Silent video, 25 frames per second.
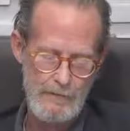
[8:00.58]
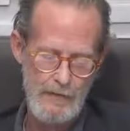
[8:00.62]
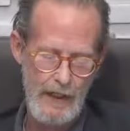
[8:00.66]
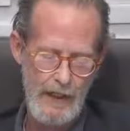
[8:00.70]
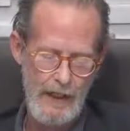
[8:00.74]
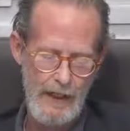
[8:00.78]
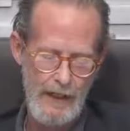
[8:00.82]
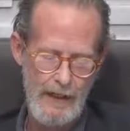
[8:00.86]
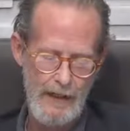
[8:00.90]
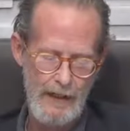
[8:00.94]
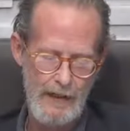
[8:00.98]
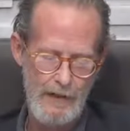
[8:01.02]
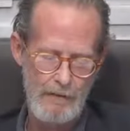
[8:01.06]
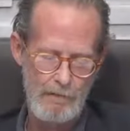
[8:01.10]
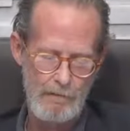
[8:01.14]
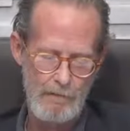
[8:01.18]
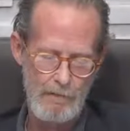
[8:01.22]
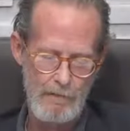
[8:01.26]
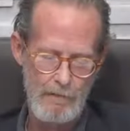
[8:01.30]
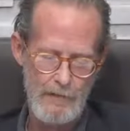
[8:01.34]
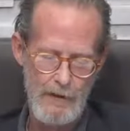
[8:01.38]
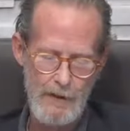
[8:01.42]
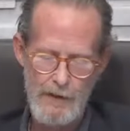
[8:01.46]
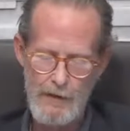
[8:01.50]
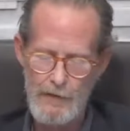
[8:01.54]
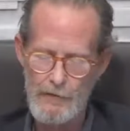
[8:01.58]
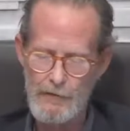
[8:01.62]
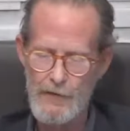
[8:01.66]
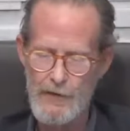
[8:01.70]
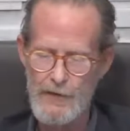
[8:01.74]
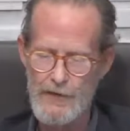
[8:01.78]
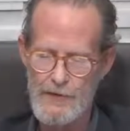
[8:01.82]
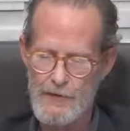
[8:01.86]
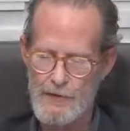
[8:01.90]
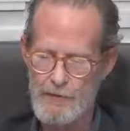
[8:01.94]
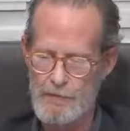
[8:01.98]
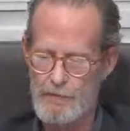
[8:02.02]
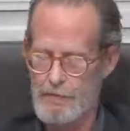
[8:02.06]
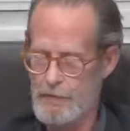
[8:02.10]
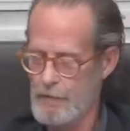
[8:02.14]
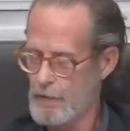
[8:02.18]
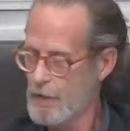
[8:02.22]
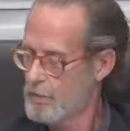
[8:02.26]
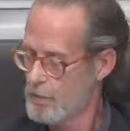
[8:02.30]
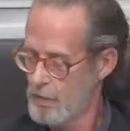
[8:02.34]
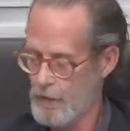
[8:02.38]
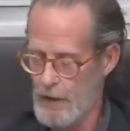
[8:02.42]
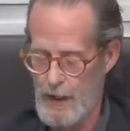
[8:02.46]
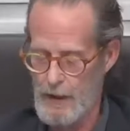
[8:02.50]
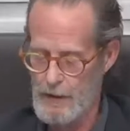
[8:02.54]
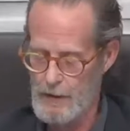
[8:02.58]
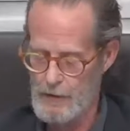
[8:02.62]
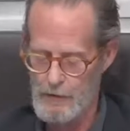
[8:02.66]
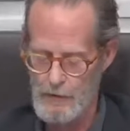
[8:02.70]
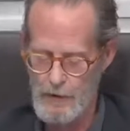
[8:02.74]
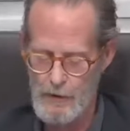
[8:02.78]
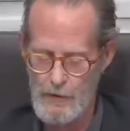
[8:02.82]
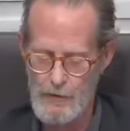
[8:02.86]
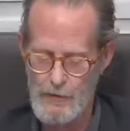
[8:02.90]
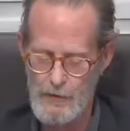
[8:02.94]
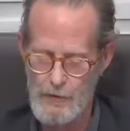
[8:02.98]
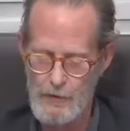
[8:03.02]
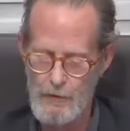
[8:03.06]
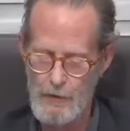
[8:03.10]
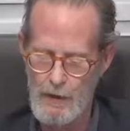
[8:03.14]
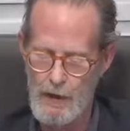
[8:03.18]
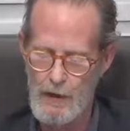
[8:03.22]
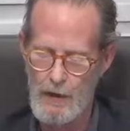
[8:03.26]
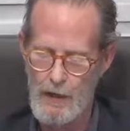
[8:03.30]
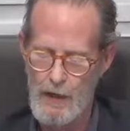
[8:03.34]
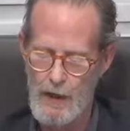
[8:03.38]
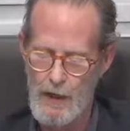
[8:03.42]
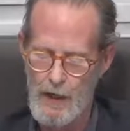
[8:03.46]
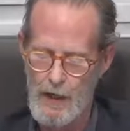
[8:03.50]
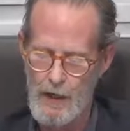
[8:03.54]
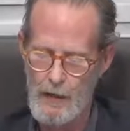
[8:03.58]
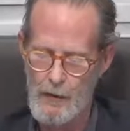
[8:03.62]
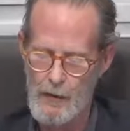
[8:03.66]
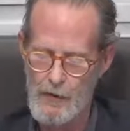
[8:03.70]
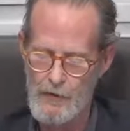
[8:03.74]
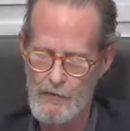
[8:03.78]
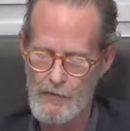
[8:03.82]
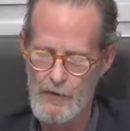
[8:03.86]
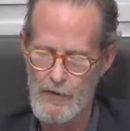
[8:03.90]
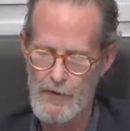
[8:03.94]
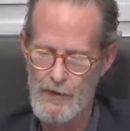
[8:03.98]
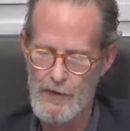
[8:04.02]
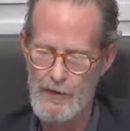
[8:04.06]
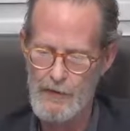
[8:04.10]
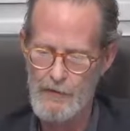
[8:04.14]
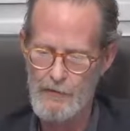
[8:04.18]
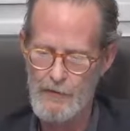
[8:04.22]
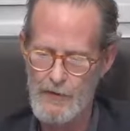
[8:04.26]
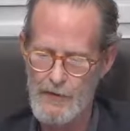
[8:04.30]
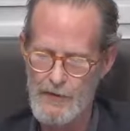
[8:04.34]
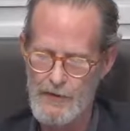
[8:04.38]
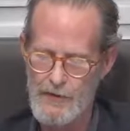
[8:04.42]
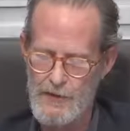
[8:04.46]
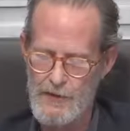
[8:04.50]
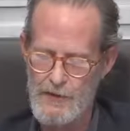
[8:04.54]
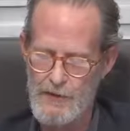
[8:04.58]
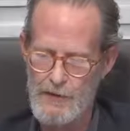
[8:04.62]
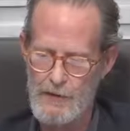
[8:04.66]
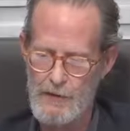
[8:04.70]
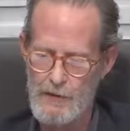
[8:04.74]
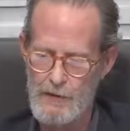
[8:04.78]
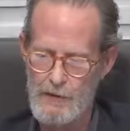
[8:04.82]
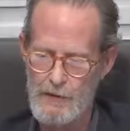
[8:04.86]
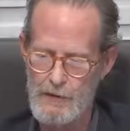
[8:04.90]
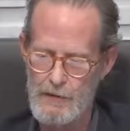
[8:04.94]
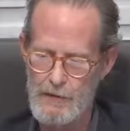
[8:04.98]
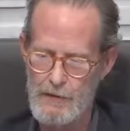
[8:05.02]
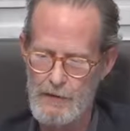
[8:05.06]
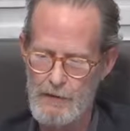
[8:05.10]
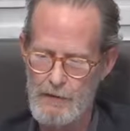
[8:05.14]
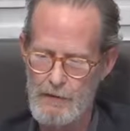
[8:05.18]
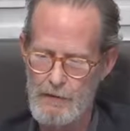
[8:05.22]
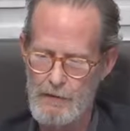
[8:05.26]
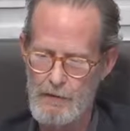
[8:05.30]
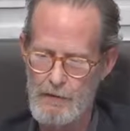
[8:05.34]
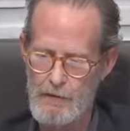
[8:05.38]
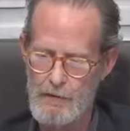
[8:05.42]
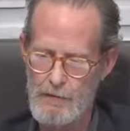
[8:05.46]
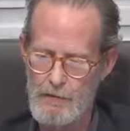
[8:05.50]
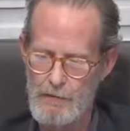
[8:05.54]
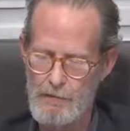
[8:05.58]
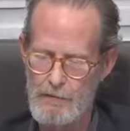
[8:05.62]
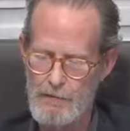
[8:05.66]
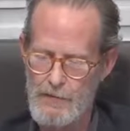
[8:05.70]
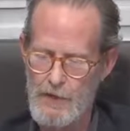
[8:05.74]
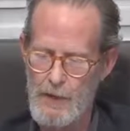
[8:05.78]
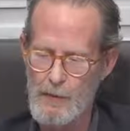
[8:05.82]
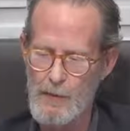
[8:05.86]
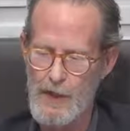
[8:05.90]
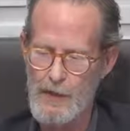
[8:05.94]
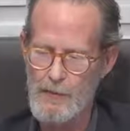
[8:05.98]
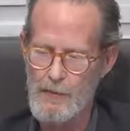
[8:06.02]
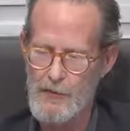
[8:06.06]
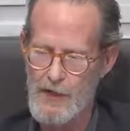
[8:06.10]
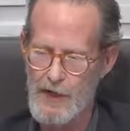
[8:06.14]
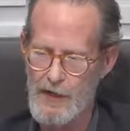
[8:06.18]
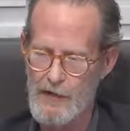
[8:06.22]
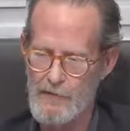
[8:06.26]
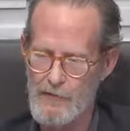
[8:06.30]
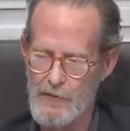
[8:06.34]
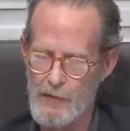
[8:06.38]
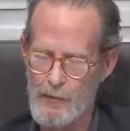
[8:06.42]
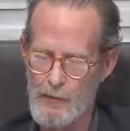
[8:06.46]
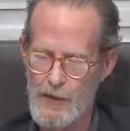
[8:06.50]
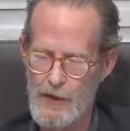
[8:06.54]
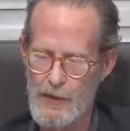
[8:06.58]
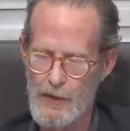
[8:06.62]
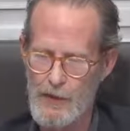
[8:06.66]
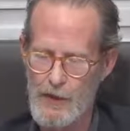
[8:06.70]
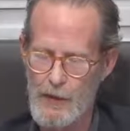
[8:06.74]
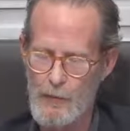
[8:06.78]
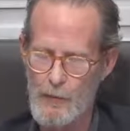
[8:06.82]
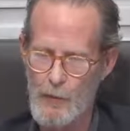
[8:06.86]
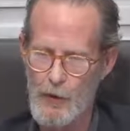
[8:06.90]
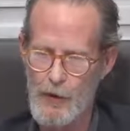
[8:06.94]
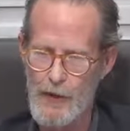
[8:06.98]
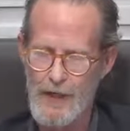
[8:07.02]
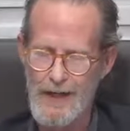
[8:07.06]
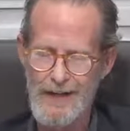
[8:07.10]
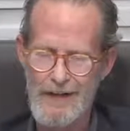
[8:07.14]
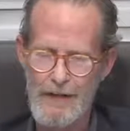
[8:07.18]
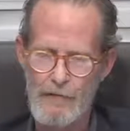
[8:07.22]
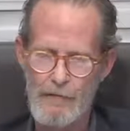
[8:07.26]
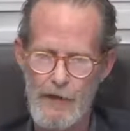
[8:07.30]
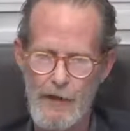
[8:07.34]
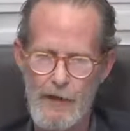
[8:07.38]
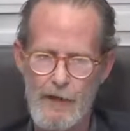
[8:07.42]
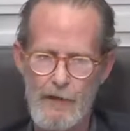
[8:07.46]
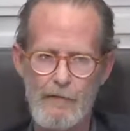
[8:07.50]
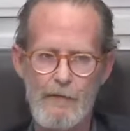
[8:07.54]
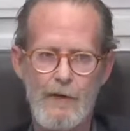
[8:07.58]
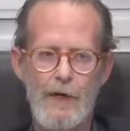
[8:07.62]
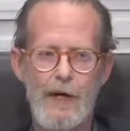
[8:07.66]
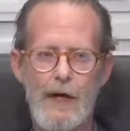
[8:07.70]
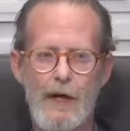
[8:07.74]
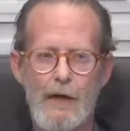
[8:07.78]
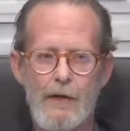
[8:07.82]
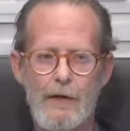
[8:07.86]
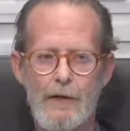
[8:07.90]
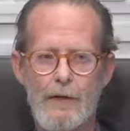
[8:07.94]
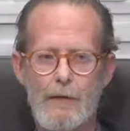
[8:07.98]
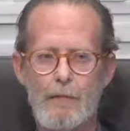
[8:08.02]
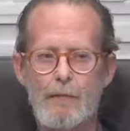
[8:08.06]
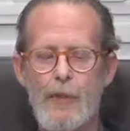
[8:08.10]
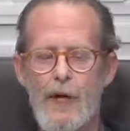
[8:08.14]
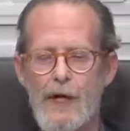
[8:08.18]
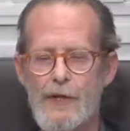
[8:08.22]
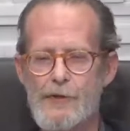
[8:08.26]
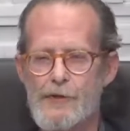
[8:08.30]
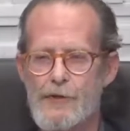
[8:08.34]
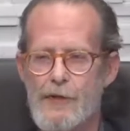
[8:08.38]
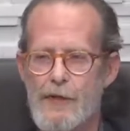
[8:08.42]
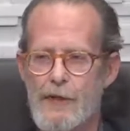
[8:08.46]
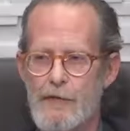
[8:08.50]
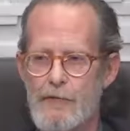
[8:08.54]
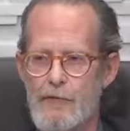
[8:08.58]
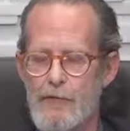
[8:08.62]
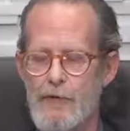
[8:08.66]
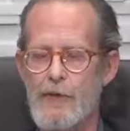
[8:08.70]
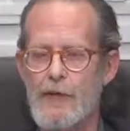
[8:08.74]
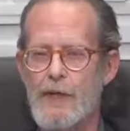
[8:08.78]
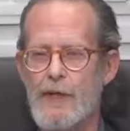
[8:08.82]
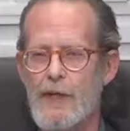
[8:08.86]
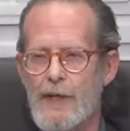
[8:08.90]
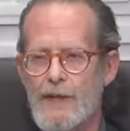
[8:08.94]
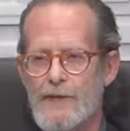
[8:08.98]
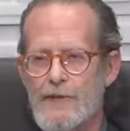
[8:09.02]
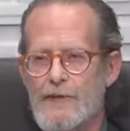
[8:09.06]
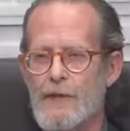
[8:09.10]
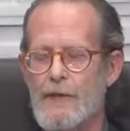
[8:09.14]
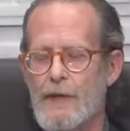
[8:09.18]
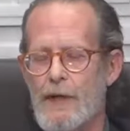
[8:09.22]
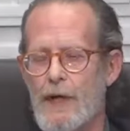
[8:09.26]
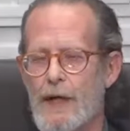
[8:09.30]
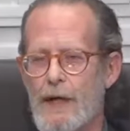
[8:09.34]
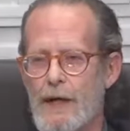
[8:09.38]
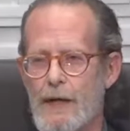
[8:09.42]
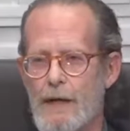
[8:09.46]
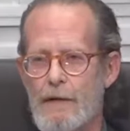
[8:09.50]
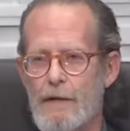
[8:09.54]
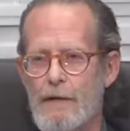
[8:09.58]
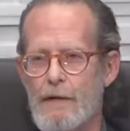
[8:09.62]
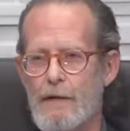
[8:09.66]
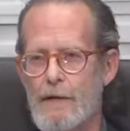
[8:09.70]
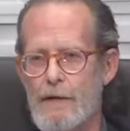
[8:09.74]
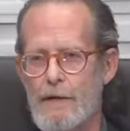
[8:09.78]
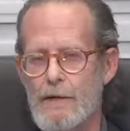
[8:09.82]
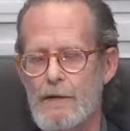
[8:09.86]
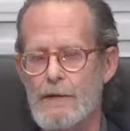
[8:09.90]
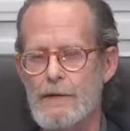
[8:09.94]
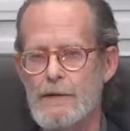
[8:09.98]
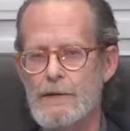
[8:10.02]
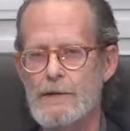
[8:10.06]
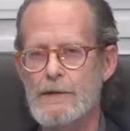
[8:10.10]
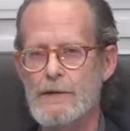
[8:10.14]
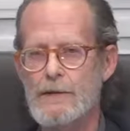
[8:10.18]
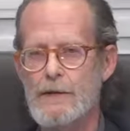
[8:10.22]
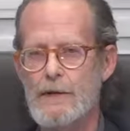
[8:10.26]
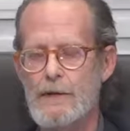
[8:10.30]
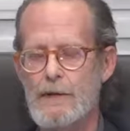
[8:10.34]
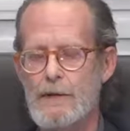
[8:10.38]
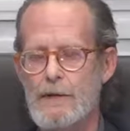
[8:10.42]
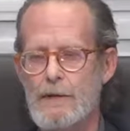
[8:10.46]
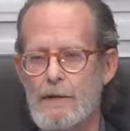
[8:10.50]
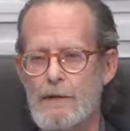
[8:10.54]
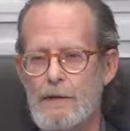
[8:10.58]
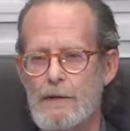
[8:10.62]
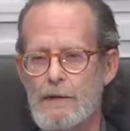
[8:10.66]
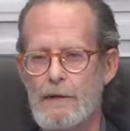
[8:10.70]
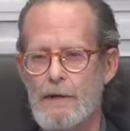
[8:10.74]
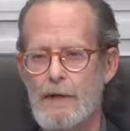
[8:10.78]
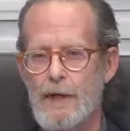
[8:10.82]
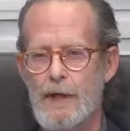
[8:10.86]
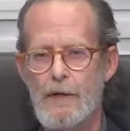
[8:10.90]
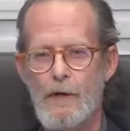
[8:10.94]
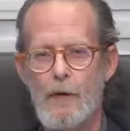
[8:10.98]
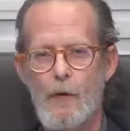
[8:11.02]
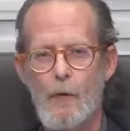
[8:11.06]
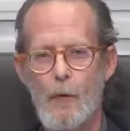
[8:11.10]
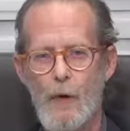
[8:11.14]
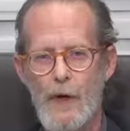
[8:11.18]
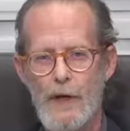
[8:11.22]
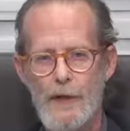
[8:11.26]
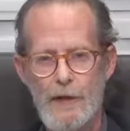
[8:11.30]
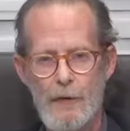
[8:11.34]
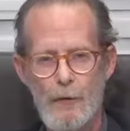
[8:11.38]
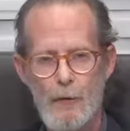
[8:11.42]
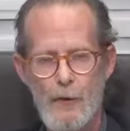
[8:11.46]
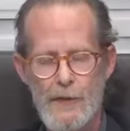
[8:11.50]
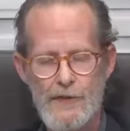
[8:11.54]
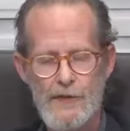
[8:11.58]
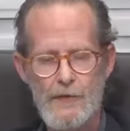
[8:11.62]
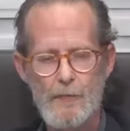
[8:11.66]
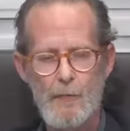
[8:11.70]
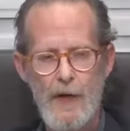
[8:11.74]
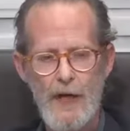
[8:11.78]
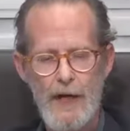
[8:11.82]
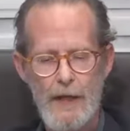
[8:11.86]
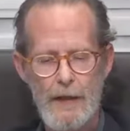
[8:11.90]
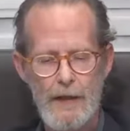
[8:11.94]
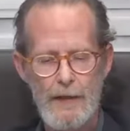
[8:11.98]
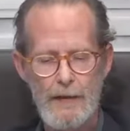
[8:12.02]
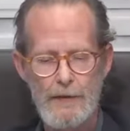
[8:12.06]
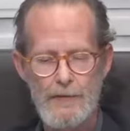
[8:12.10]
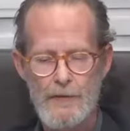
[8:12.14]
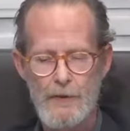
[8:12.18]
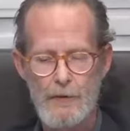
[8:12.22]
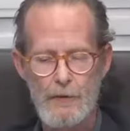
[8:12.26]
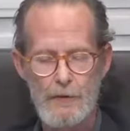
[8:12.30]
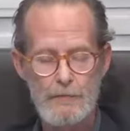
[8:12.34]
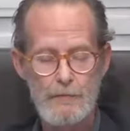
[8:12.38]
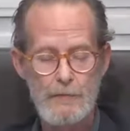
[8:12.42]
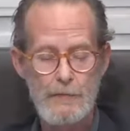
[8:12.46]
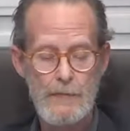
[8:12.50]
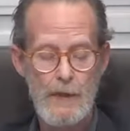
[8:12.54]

and the difference, I agree with you, however, the difference is that sometimes you have to be a little more innovative in how you're budgeting for things and know when to quit spending, so.